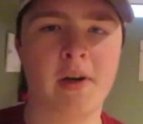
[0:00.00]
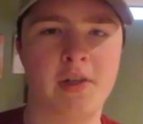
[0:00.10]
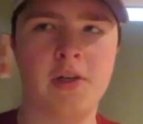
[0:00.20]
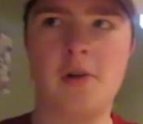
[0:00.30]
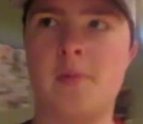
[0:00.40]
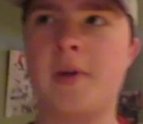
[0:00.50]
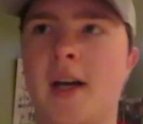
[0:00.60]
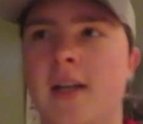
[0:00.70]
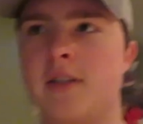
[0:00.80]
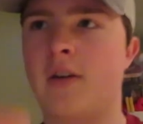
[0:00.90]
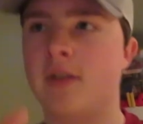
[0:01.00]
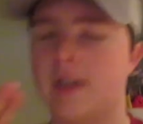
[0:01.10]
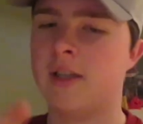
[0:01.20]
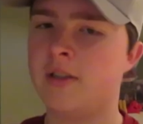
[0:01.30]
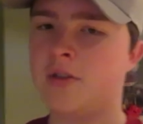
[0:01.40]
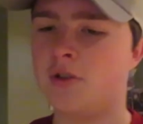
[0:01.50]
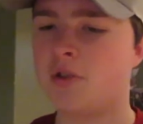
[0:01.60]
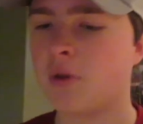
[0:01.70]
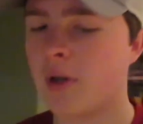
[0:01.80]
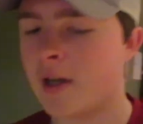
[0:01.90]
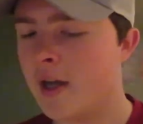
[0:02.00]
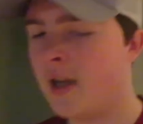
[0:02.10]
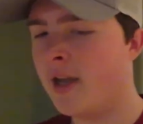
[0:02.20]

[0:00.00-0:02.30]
watching hope you guys all did enjoy